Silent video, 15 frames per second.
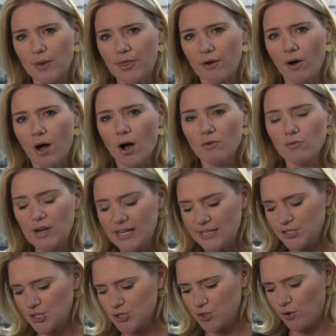when there are
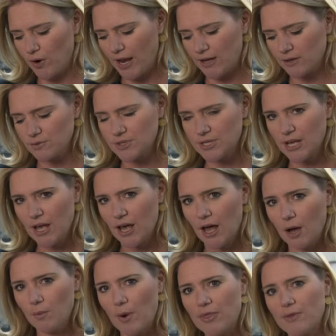religious grounds,
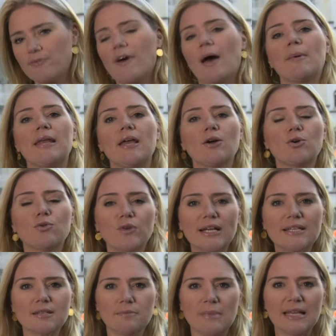and when the family
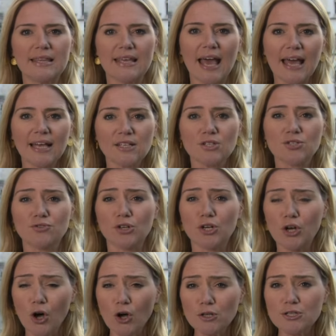agree to meet the extra
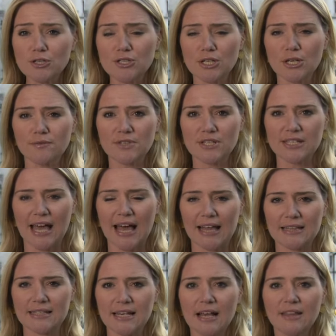costs of
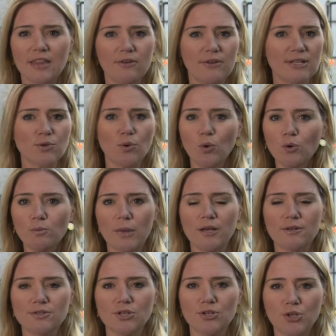scans, there is
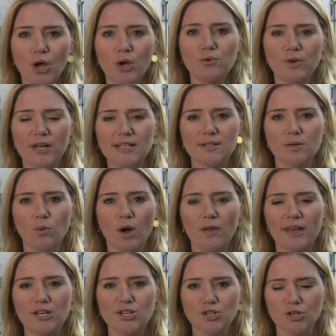almost no reason why
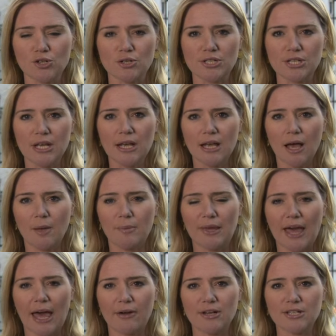they shouldn't be
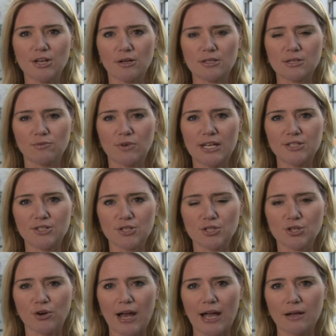carried out on
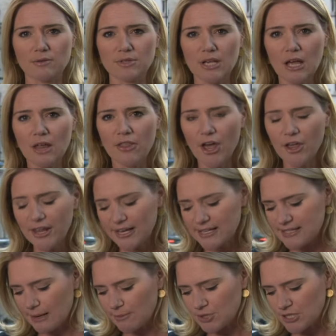religious grounds. The only
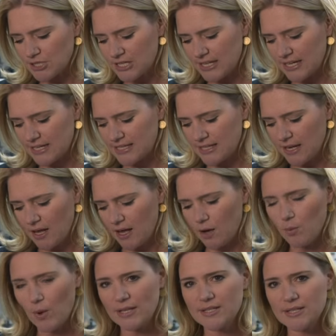exception to this
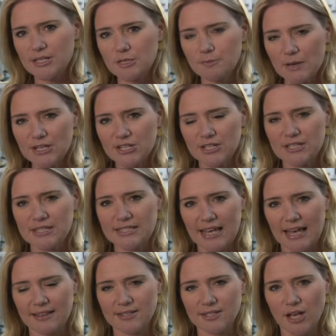when suspicious
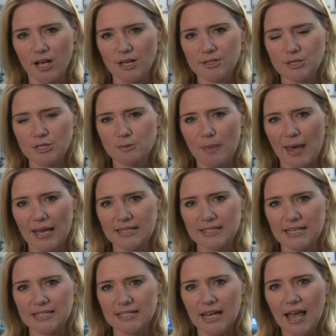deaths are
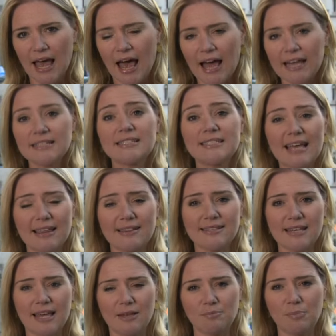suspected and
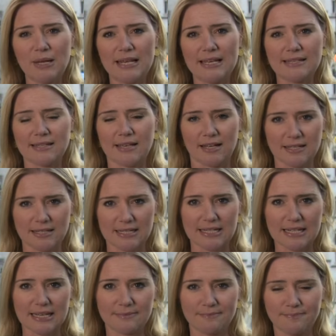deaths in police
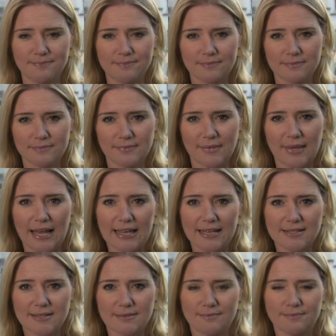custody.
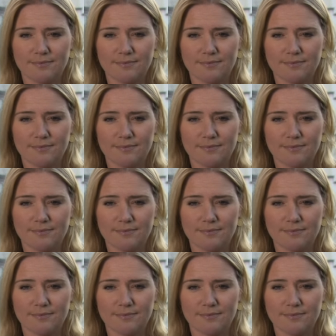Alex.